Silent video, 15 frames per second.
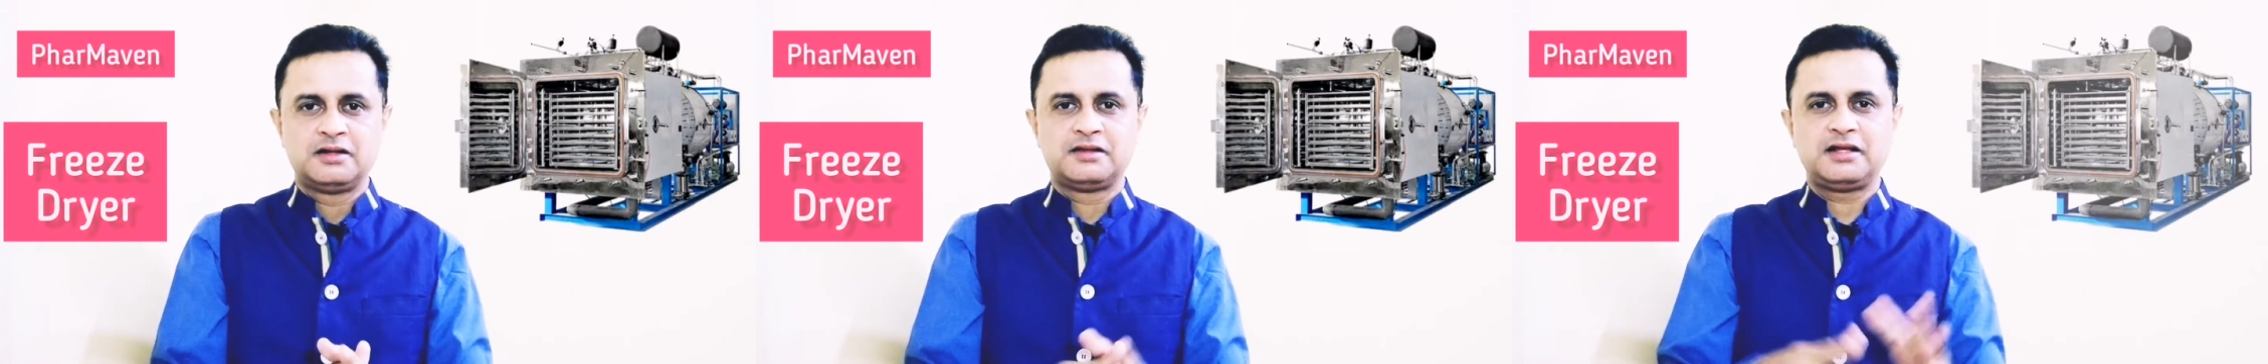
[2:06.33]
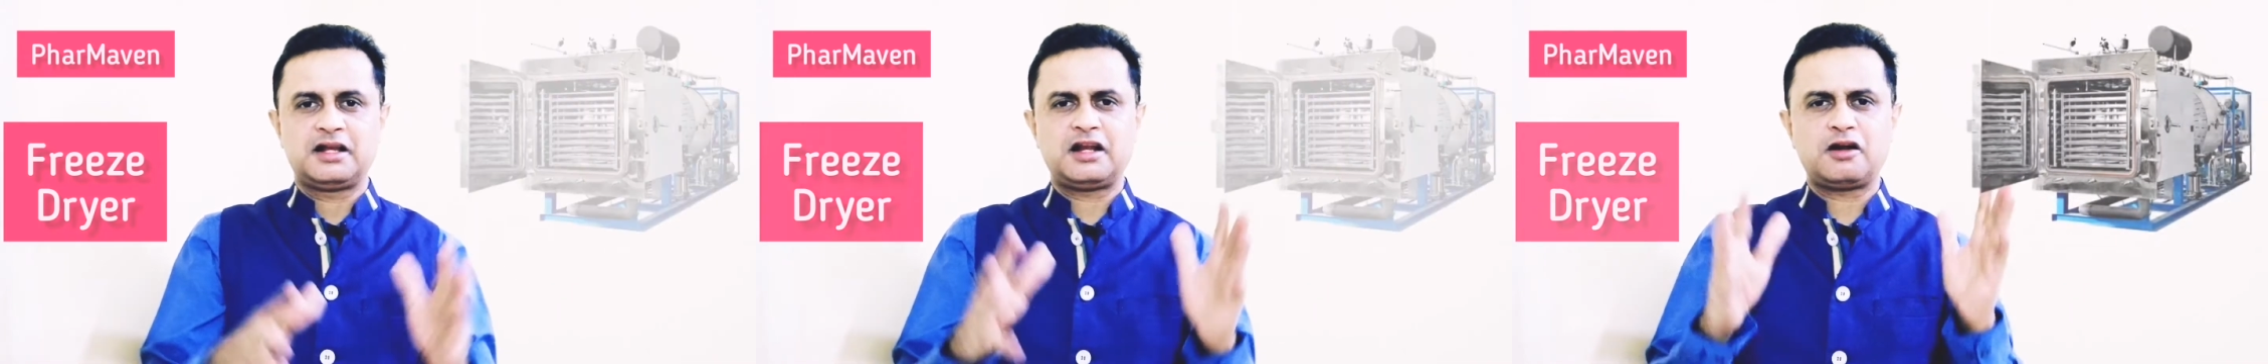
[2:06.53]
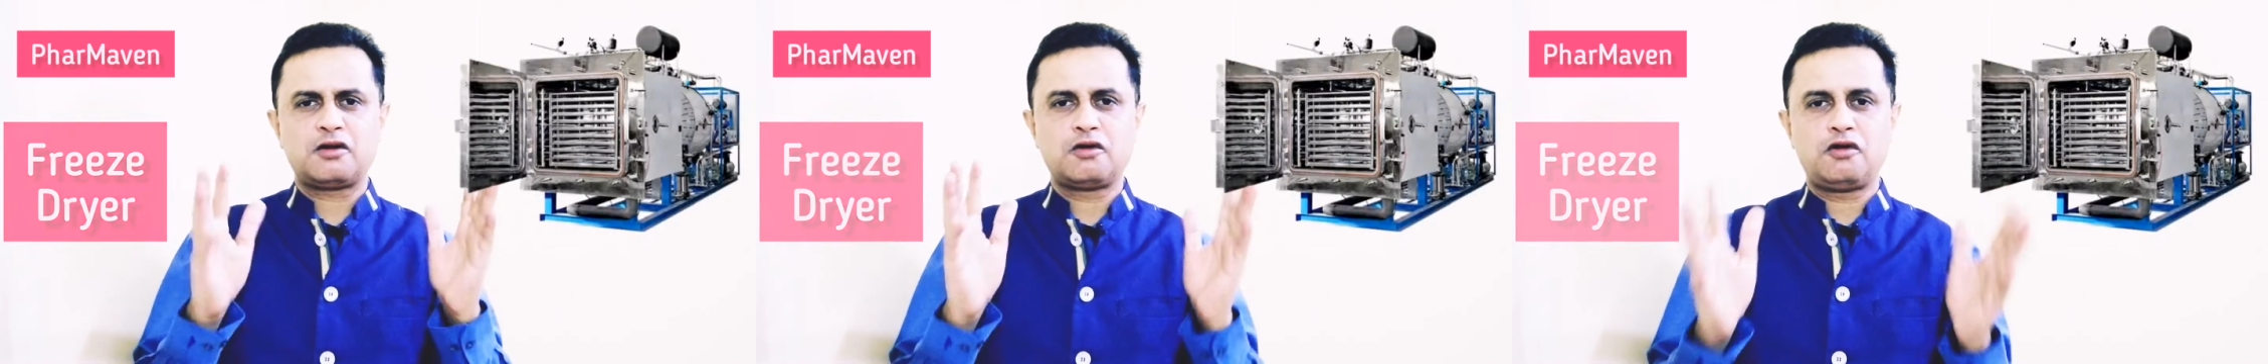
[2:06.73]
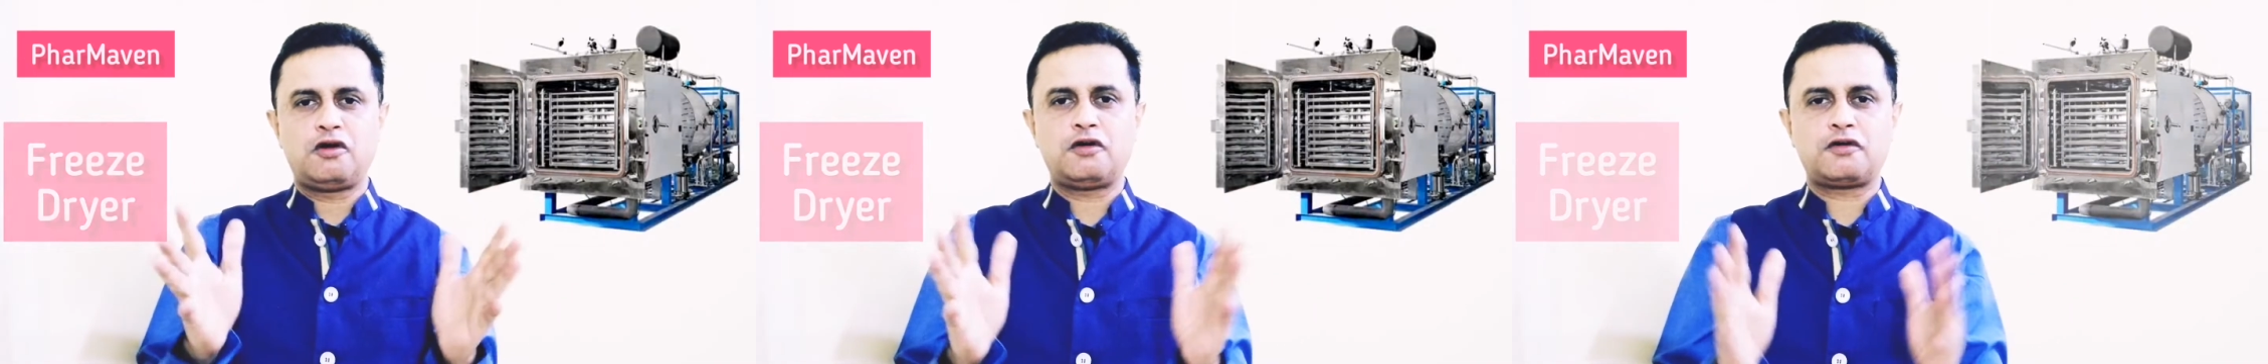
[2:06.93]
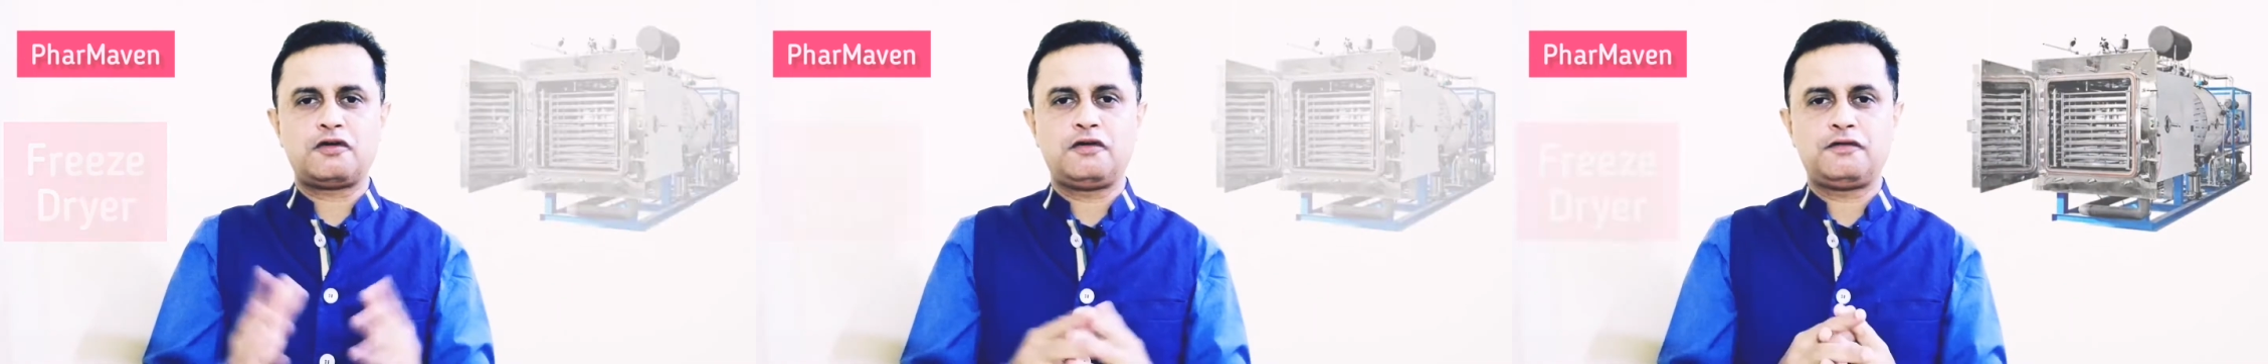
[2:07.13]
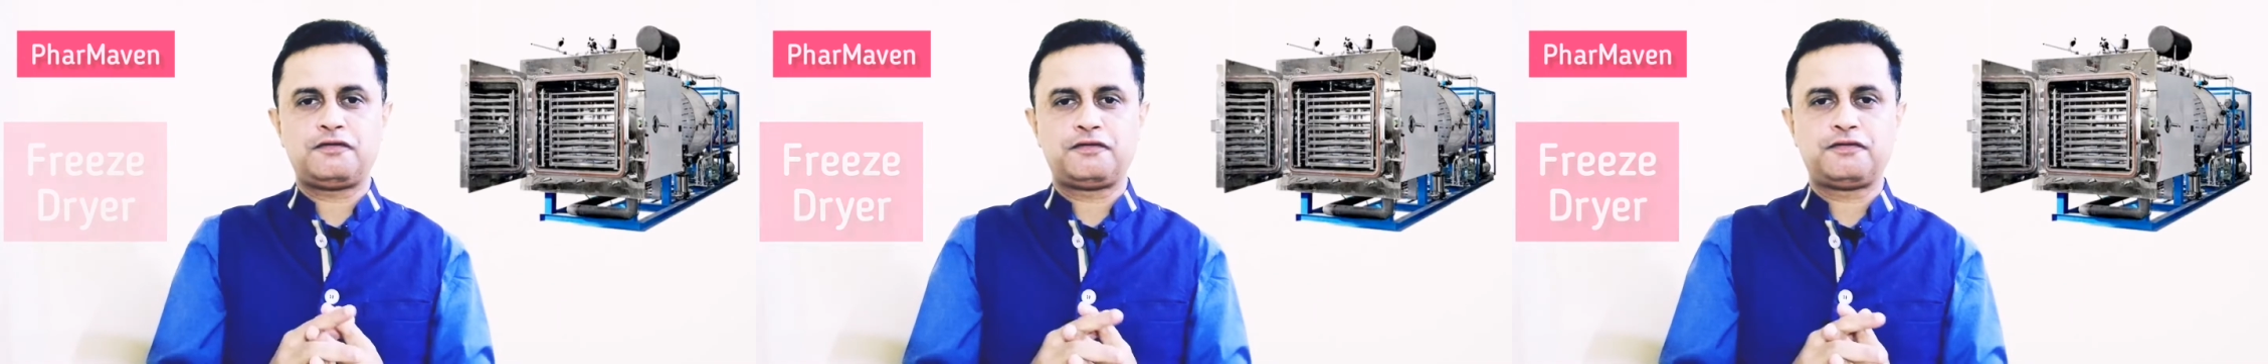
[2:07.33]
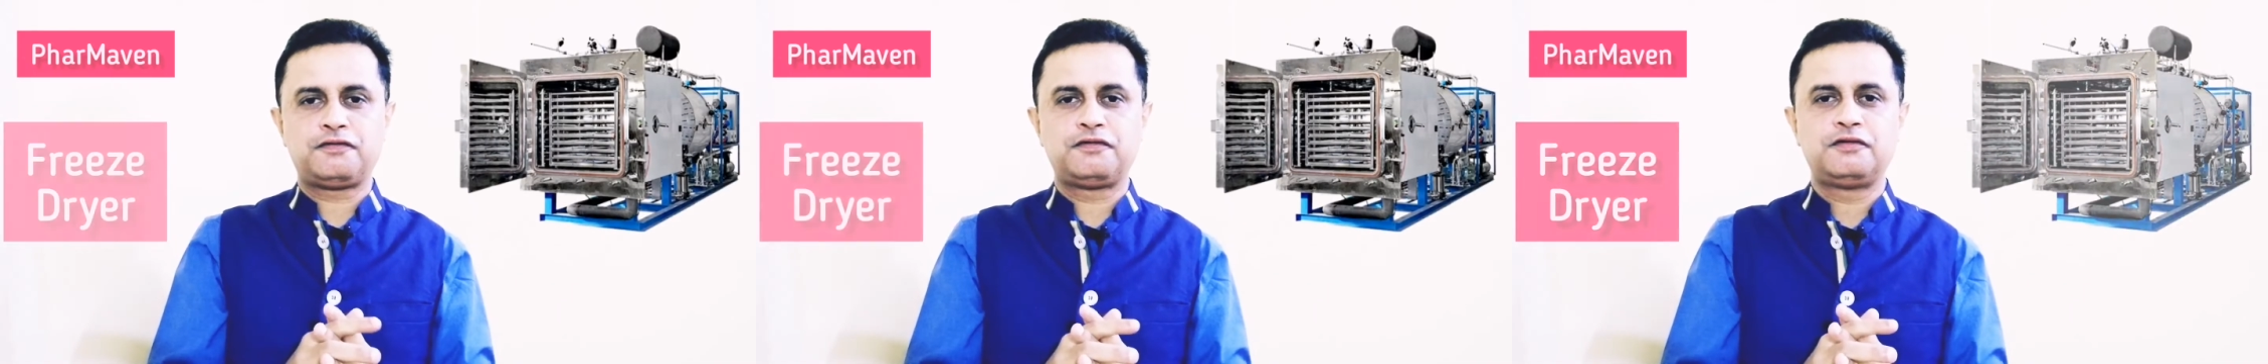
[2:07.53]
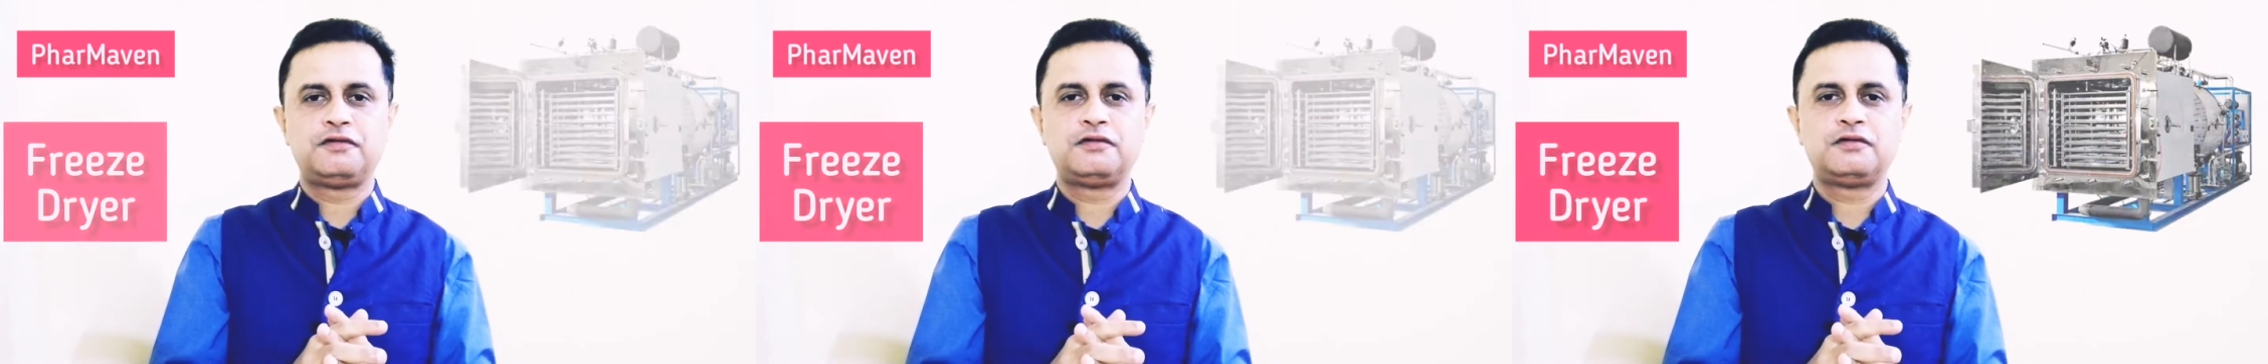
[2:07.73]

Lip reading: There are a lot of